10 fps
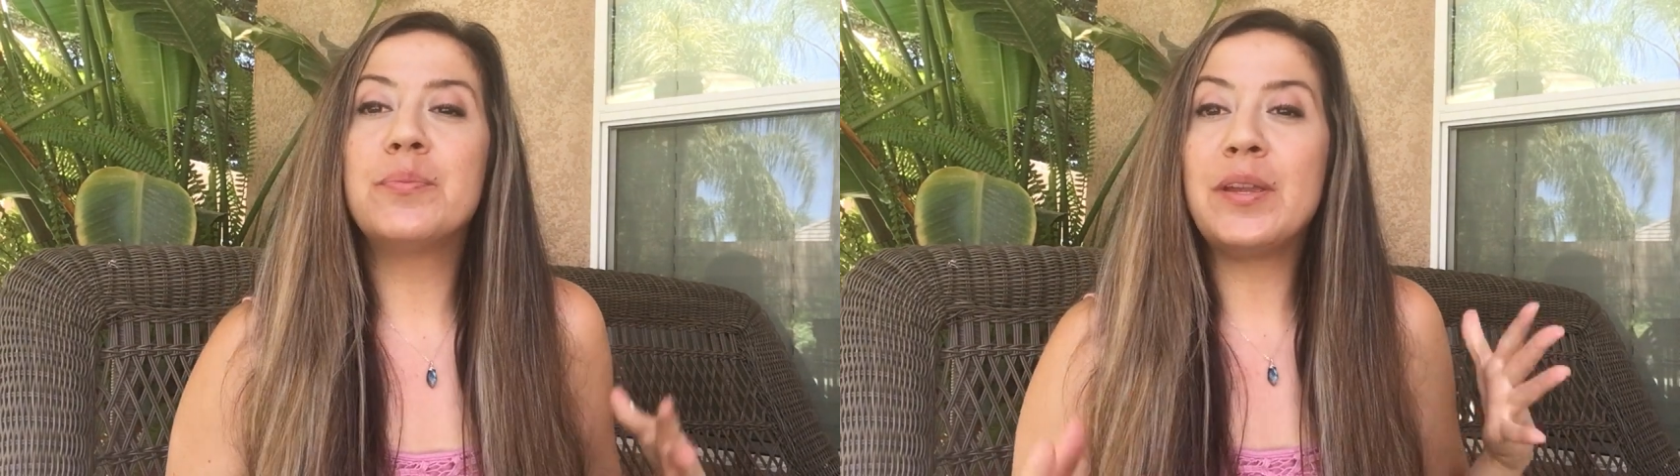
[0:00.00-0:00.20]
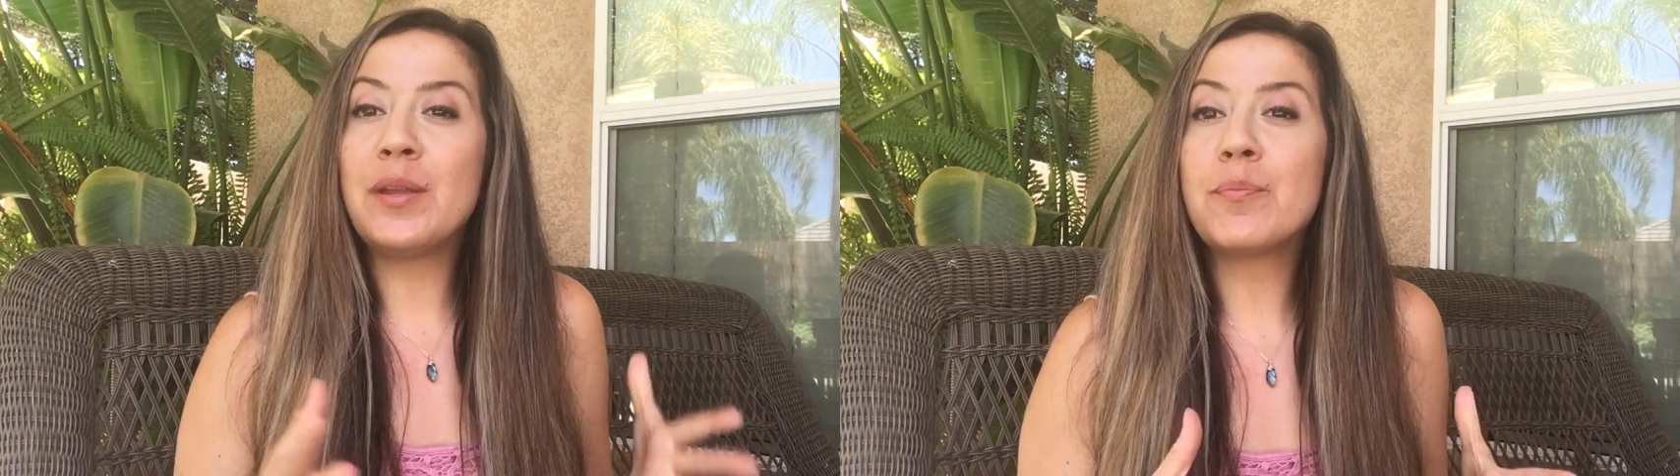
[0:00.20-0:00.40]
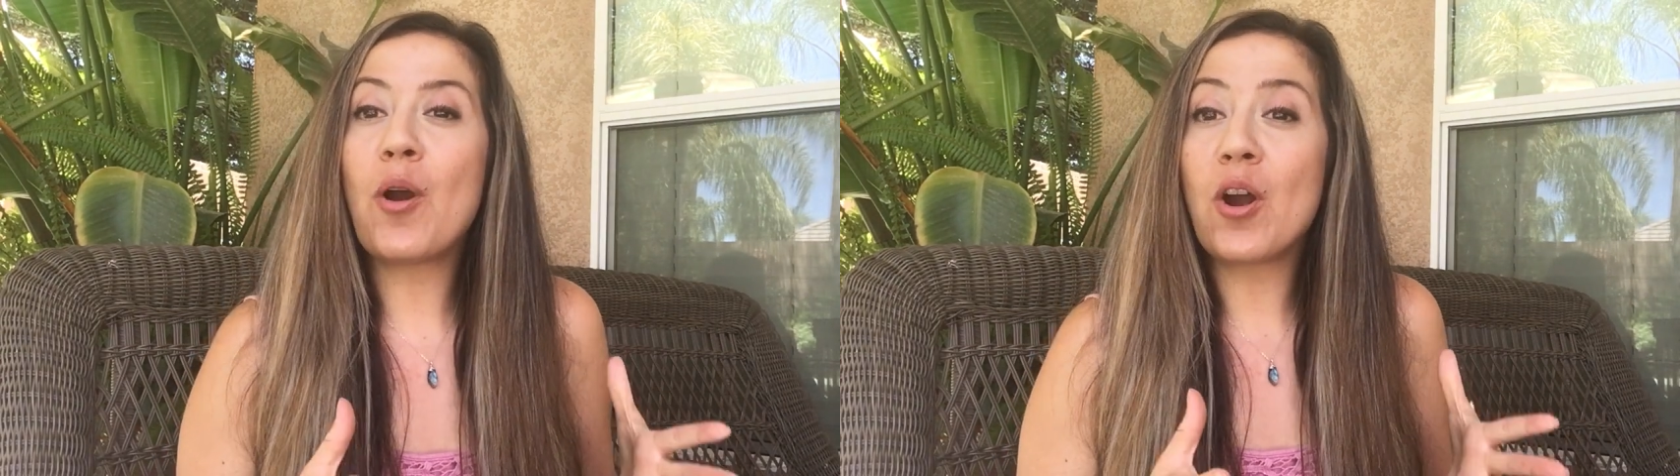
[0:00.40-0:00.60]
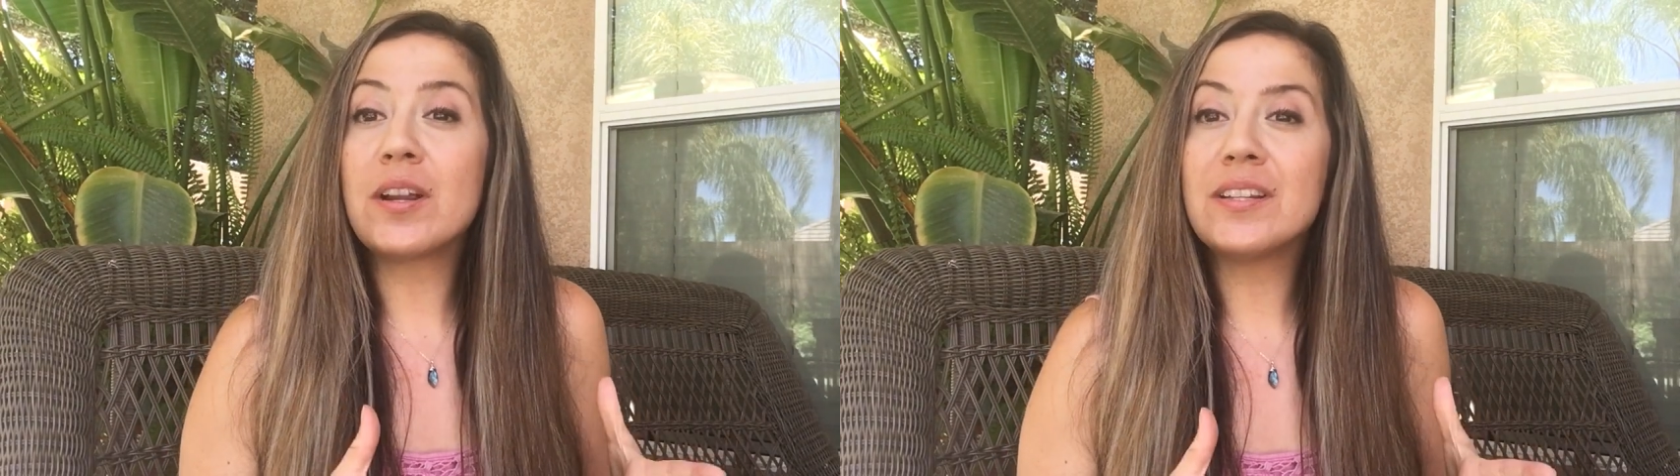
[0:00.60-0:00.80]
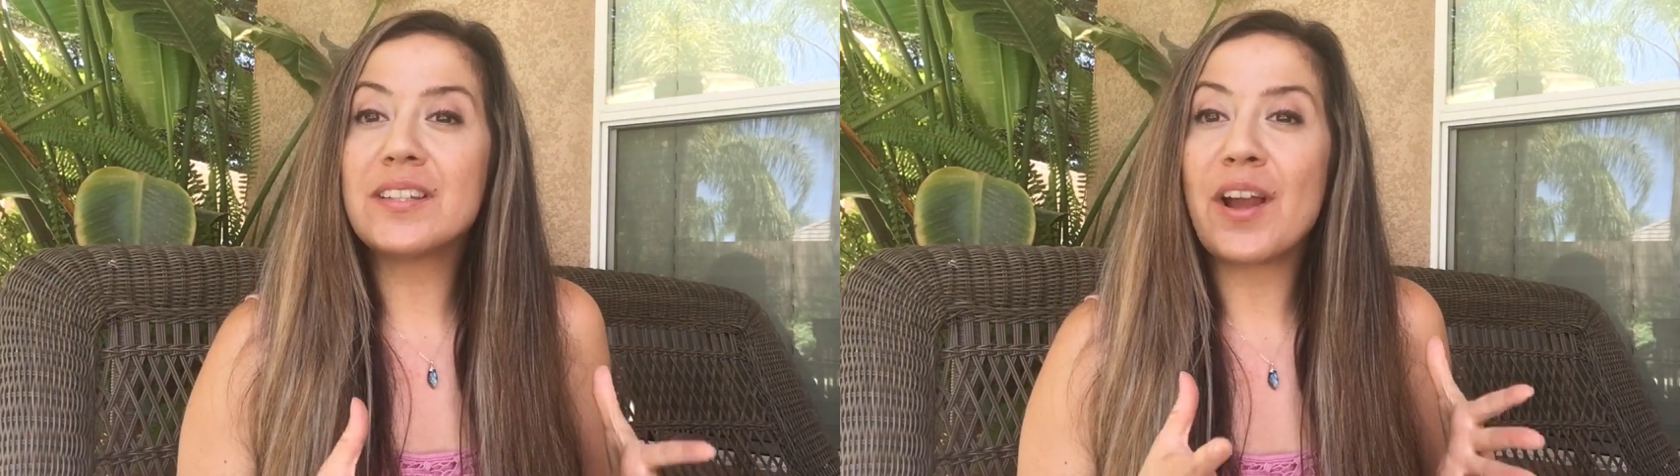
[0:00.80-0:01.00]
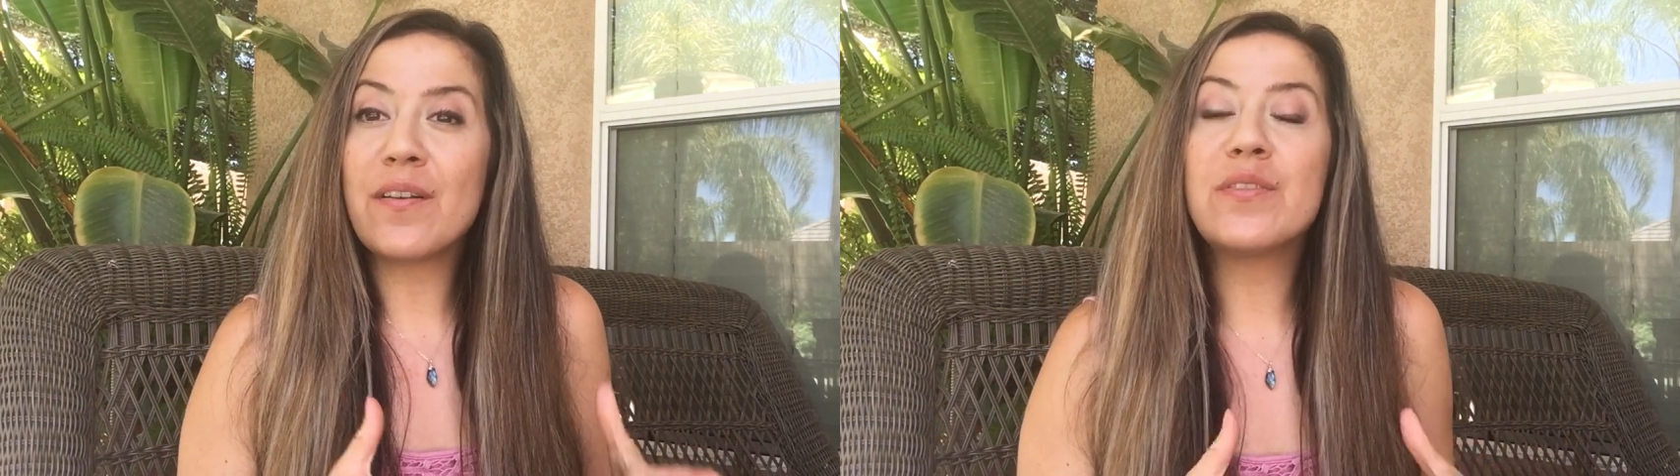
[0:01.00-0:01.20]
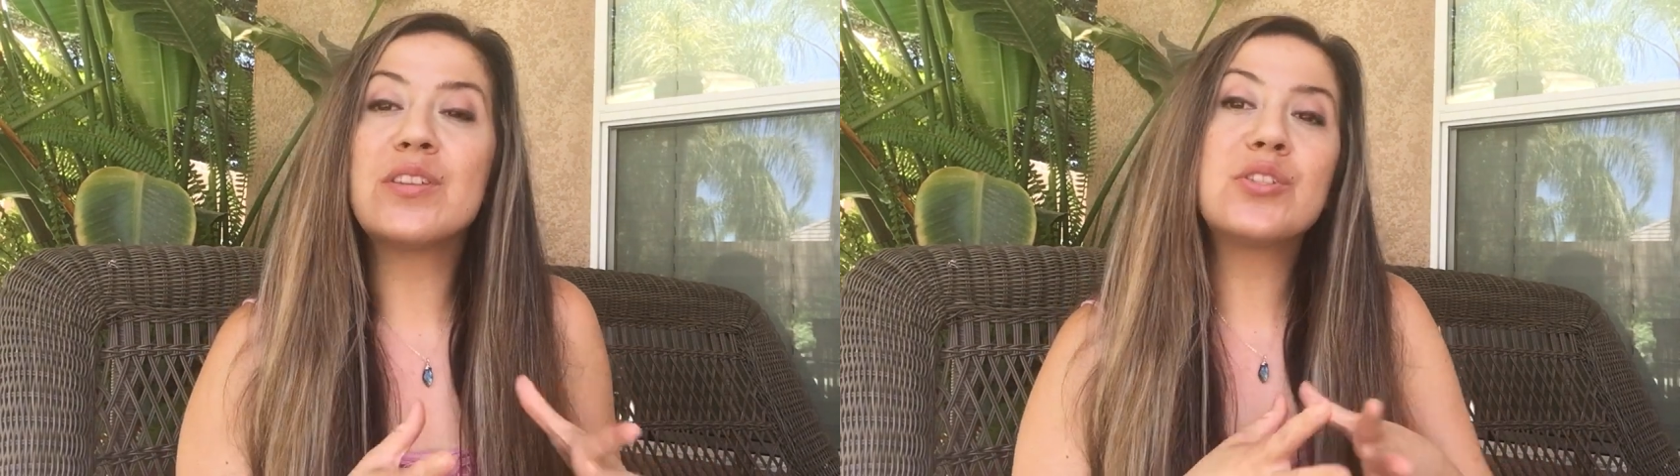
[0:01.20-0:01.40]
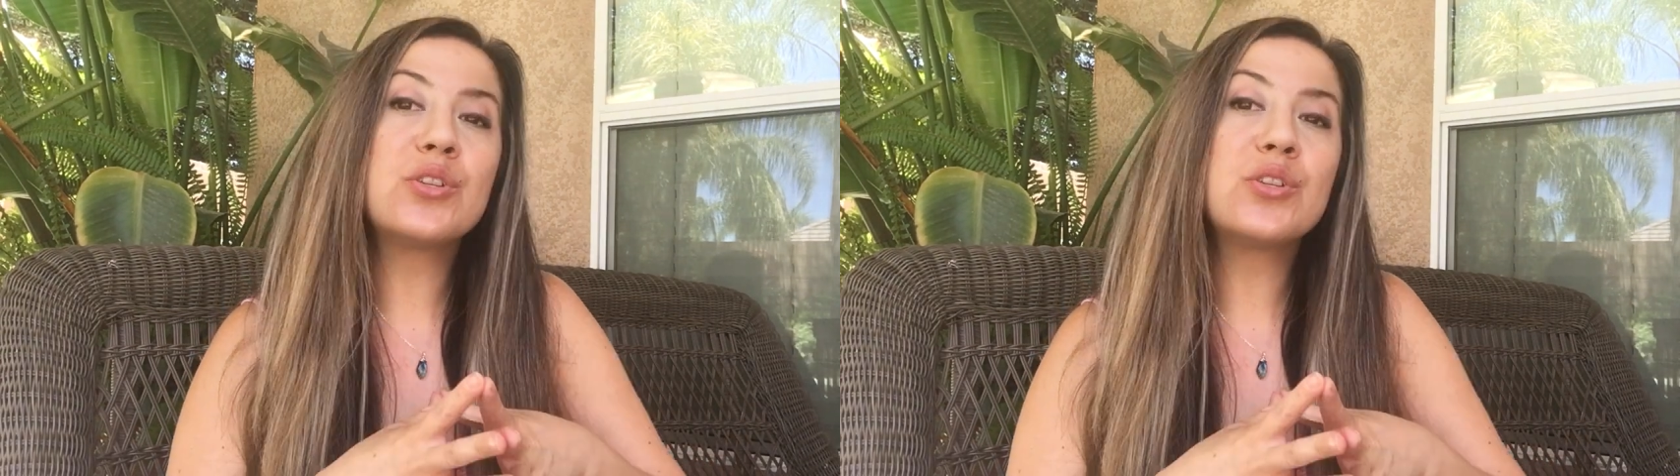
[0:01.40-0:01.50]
being part of this